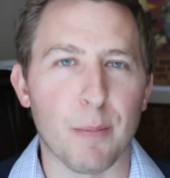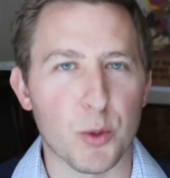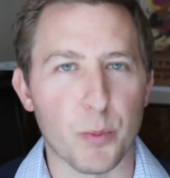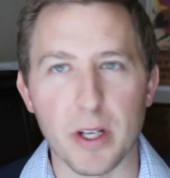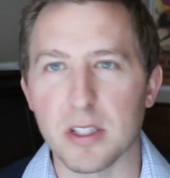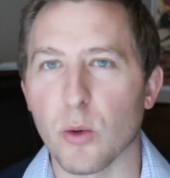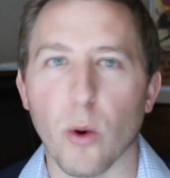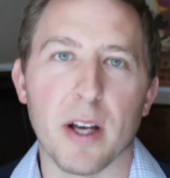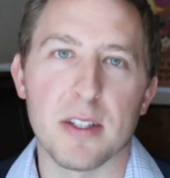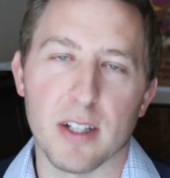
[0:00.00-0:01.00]
So basically,
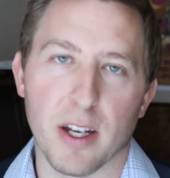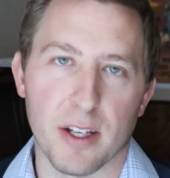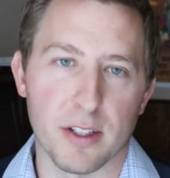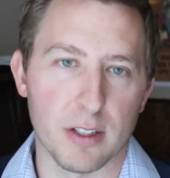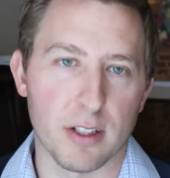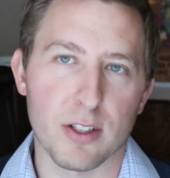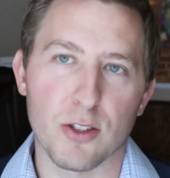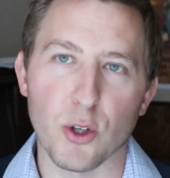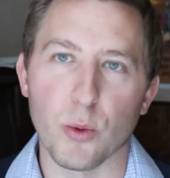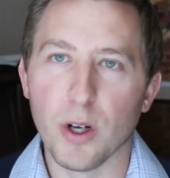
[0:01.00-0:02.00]
why is he not on the
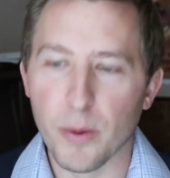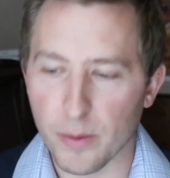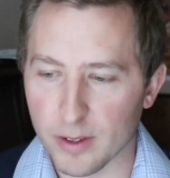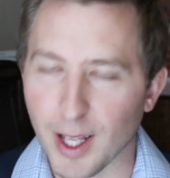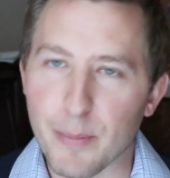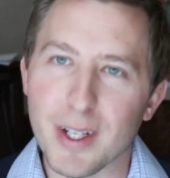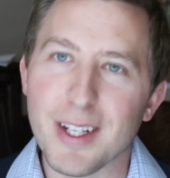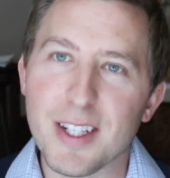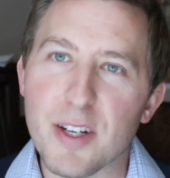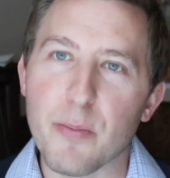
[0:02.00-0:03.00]
list? So let
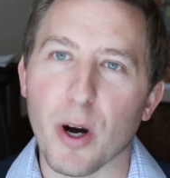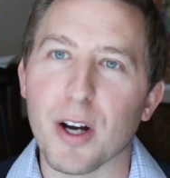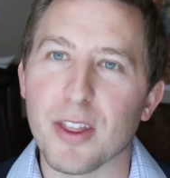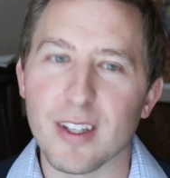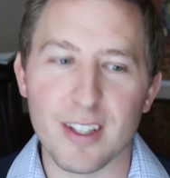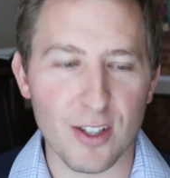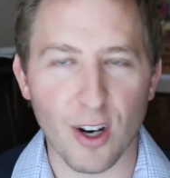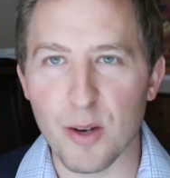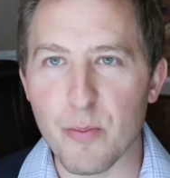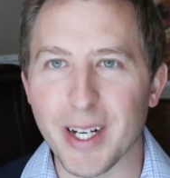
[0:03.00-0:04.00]
me debunk this
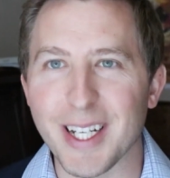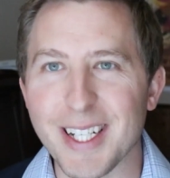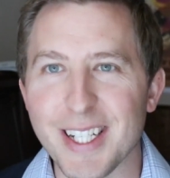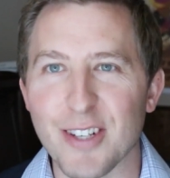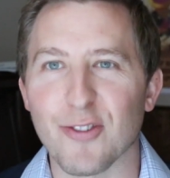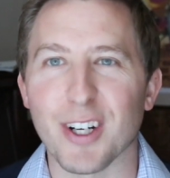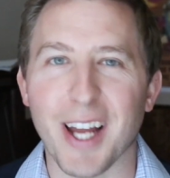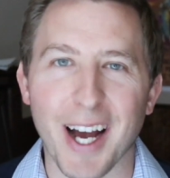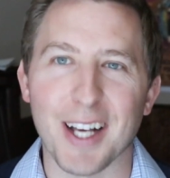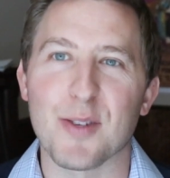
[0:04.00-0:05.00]
on many
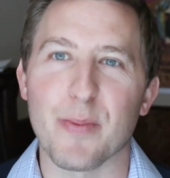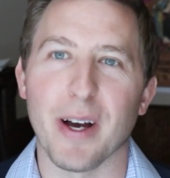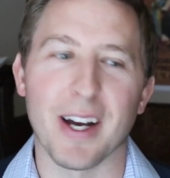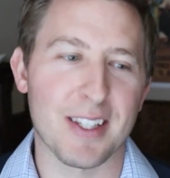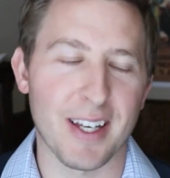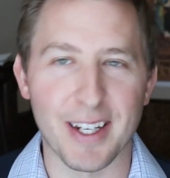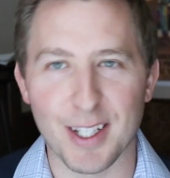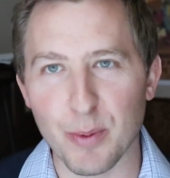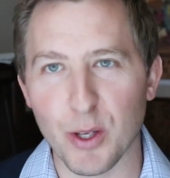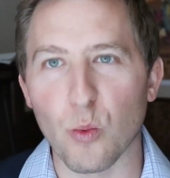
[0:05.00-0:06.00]
different aspects and
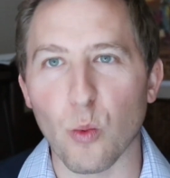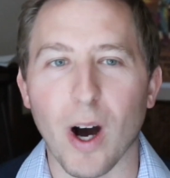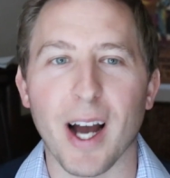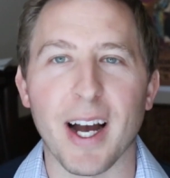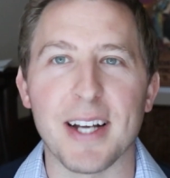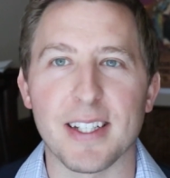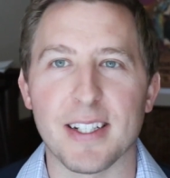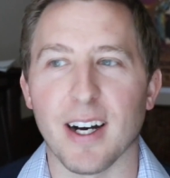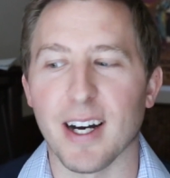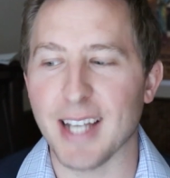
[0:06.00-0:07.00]
explain why I
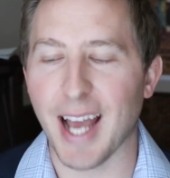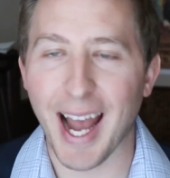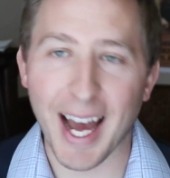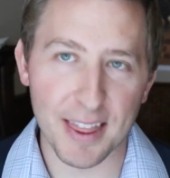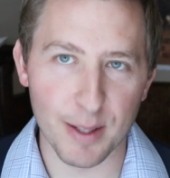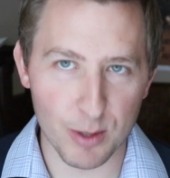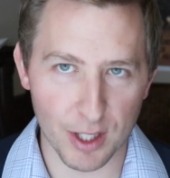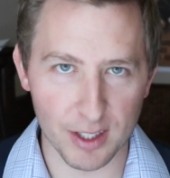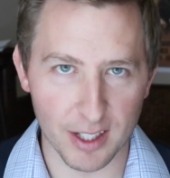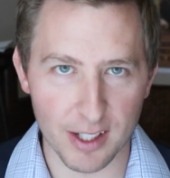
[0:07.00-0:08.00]
did not add them
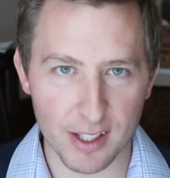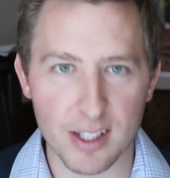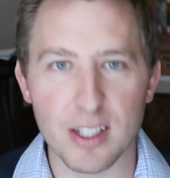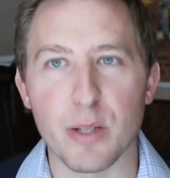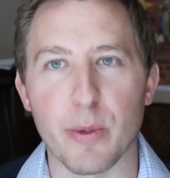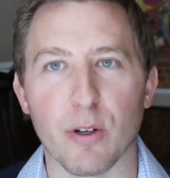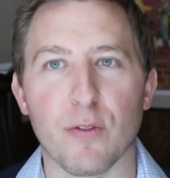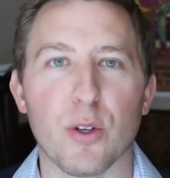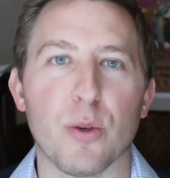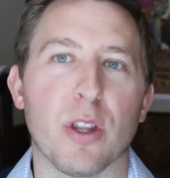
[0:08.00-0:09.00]
to the list to be
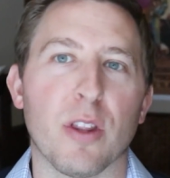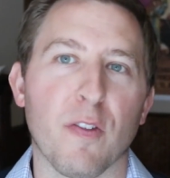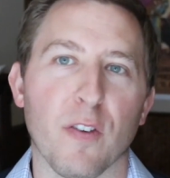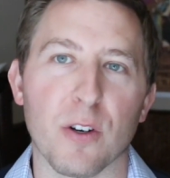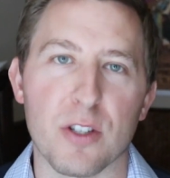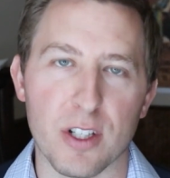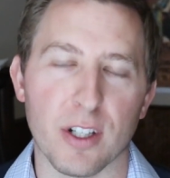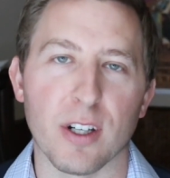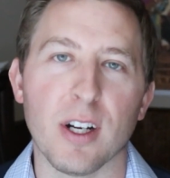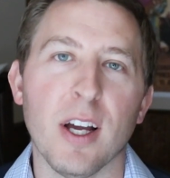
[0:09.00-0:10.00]
reviewed in the first
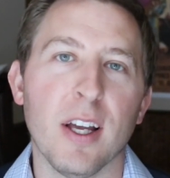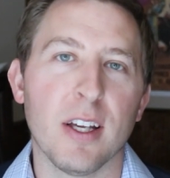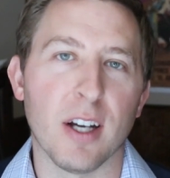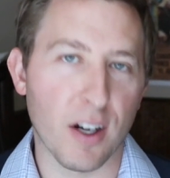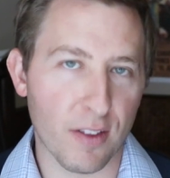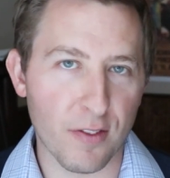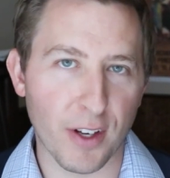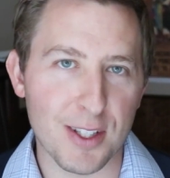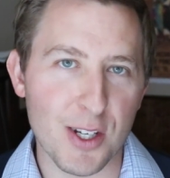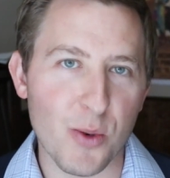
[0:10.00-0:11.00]
year of the
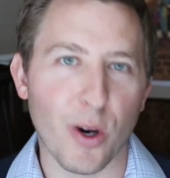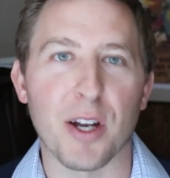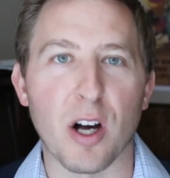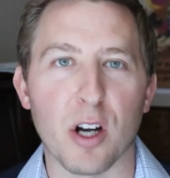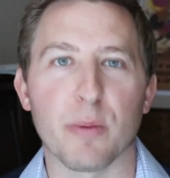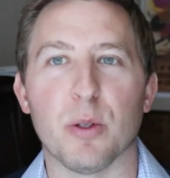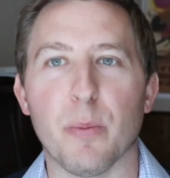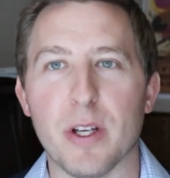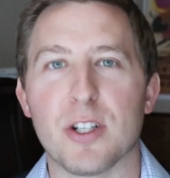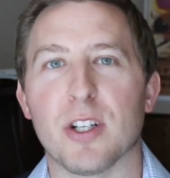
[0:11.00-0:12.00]
Fancy Quant Honorable
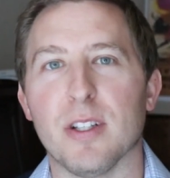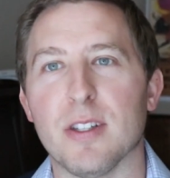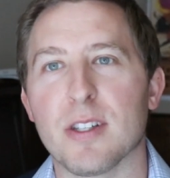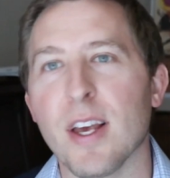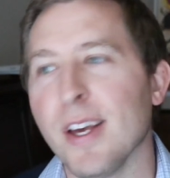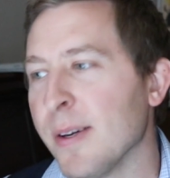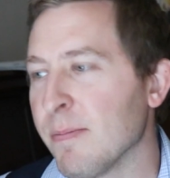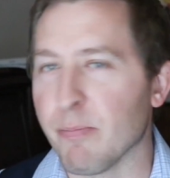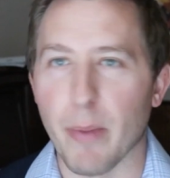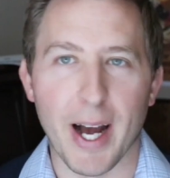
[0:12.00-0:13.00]
Mentions
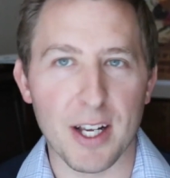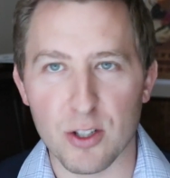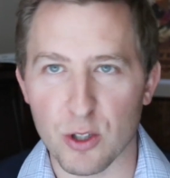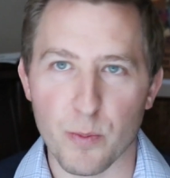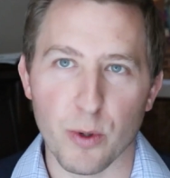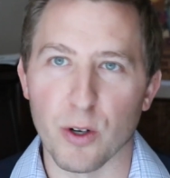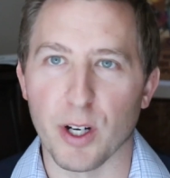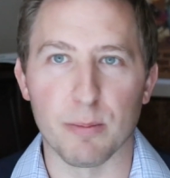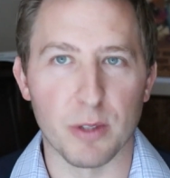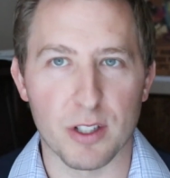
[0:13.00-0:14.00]
Master's
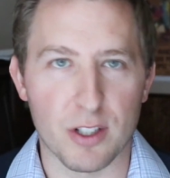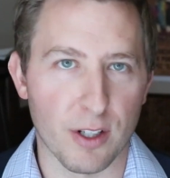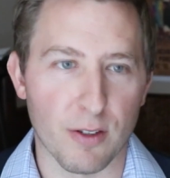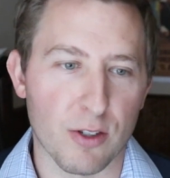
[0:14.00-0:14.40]
Program list year.